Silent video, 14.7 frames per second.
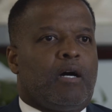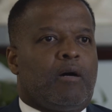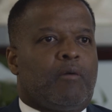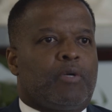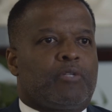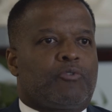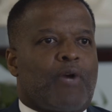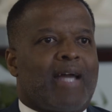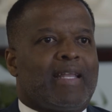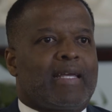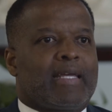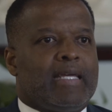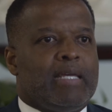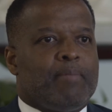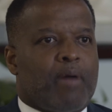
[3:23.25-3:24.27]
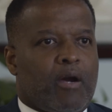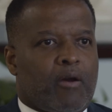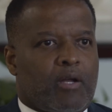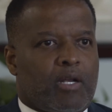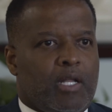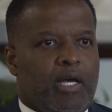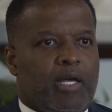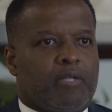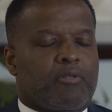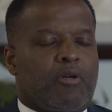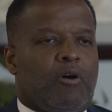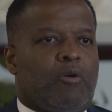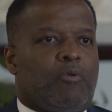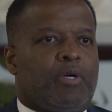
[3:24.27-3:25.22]
We try to keep our clients
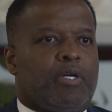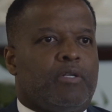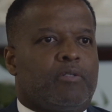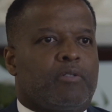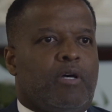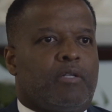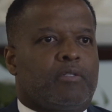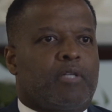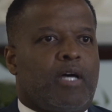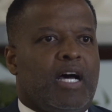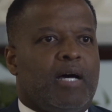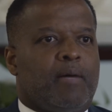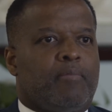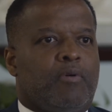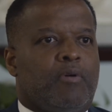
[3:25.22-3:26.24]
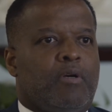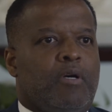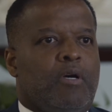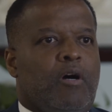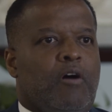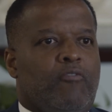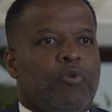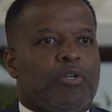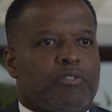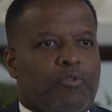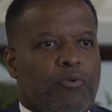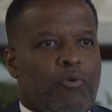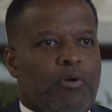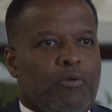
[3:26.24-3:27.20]
always on top of what's
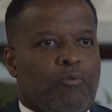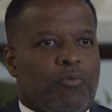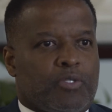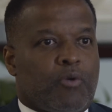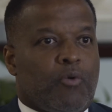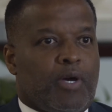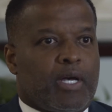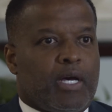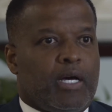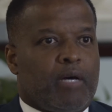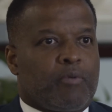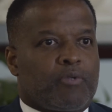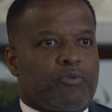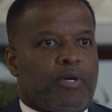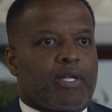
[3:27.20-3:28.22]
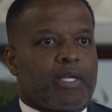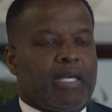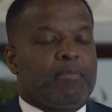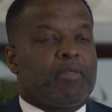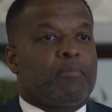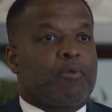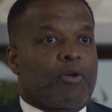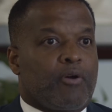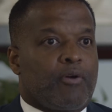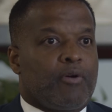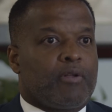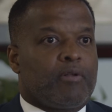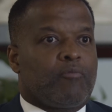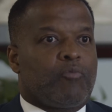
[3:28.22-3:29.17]
going on. We try to keep them
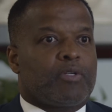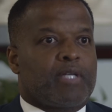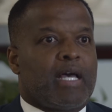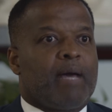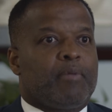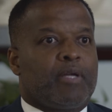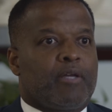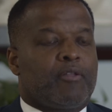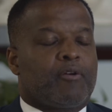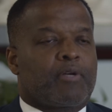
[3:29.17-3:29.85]
current on what's happening in their